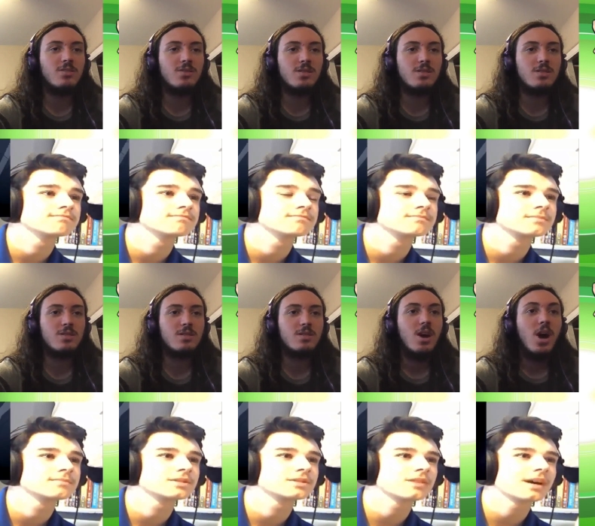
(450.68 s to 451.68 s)
Speaker 1: those?
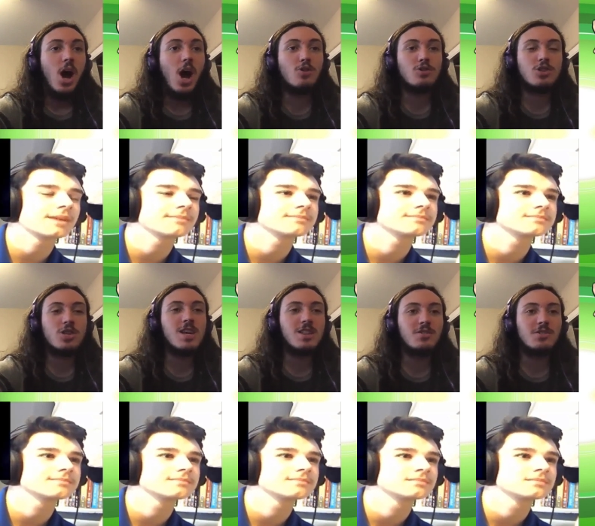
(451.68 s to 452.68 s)
Crap. Oh
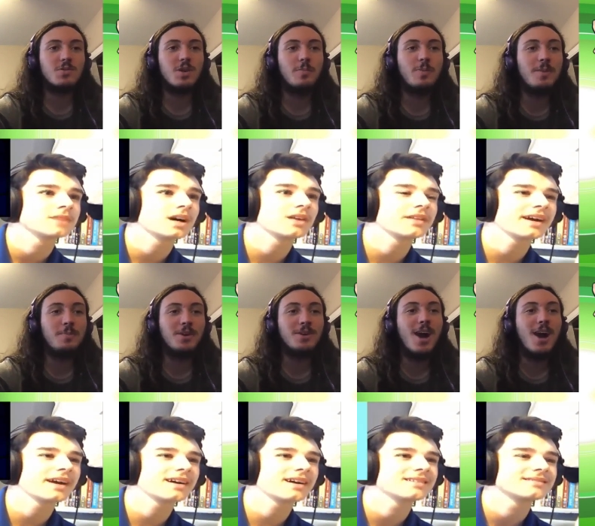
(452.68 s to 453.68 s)
shit, those are real oh, people. They
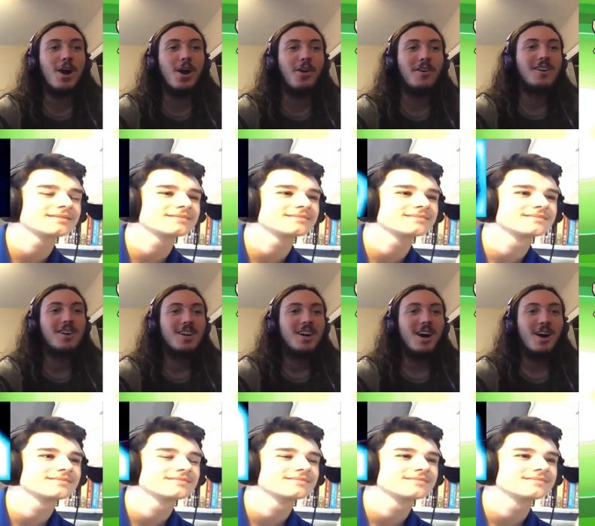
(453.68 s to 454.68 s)
are.
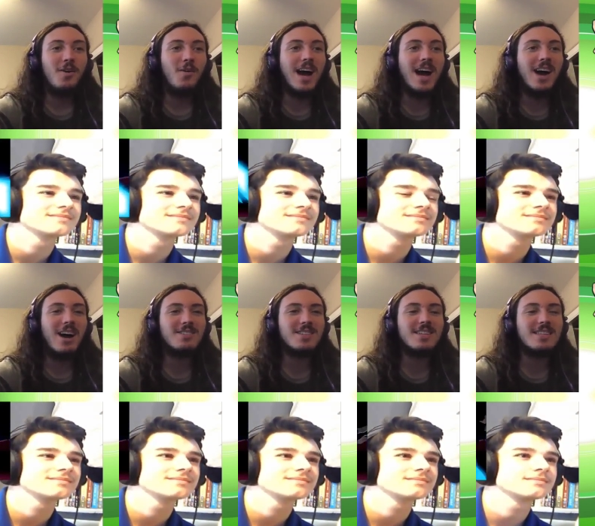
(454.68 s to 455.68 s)
Yo. Oh
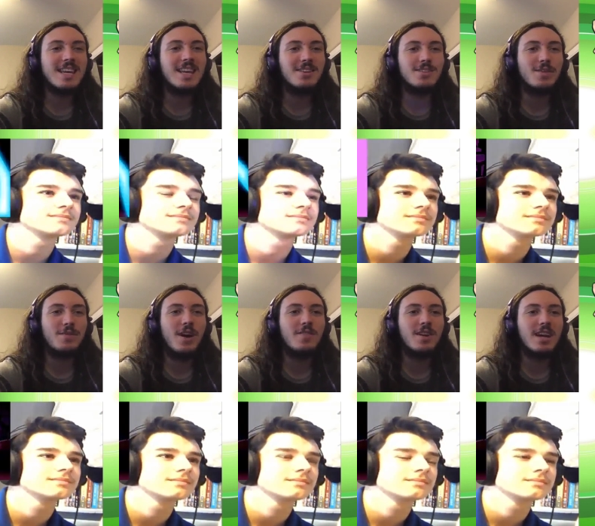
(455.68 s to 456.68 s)
wow, I was gonna say those are
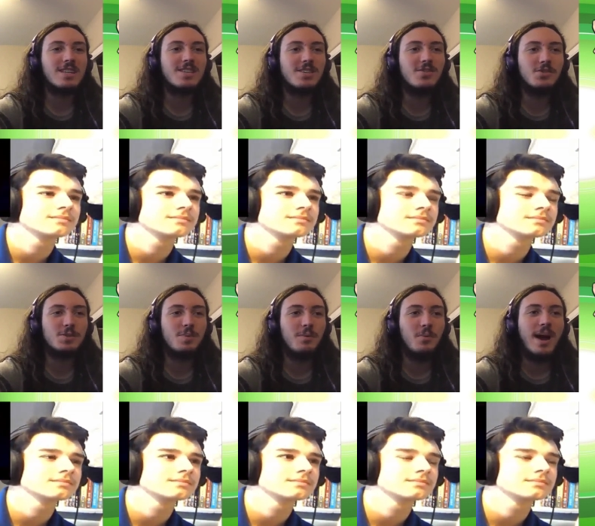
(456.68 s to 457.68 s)
Forever Knight suits,
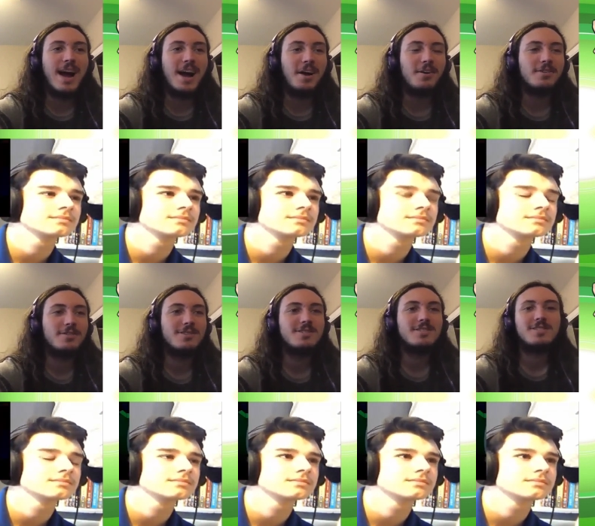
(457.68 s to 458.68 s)
but wow.
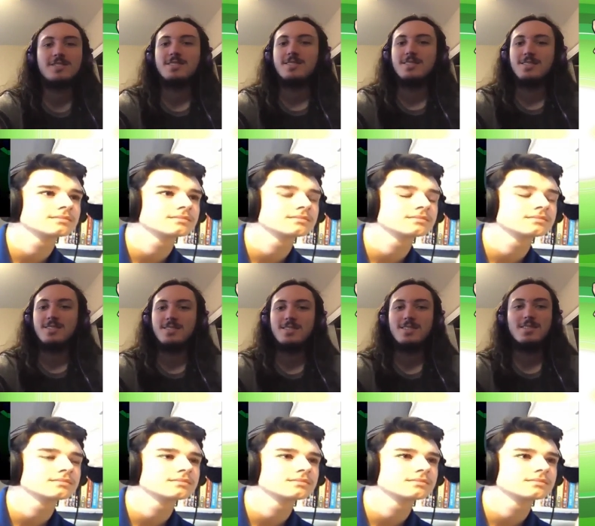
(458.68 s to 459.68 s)
Okay. Better than
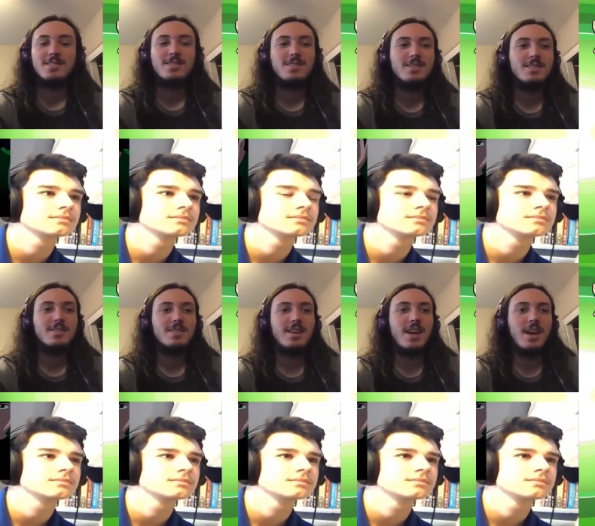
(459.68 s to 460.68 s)
them.
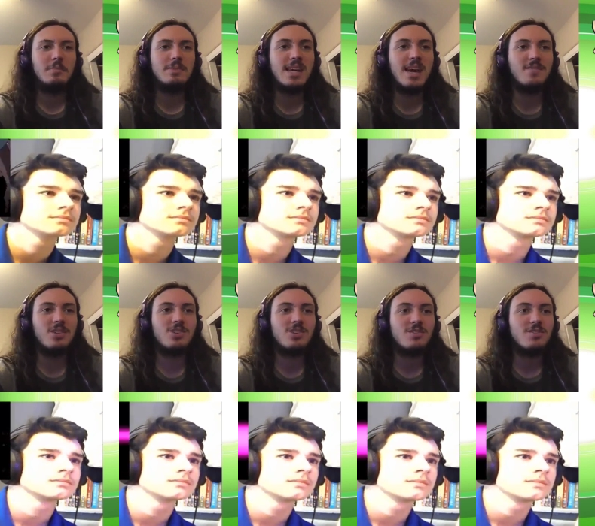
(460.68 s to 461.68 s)
Damn, savage.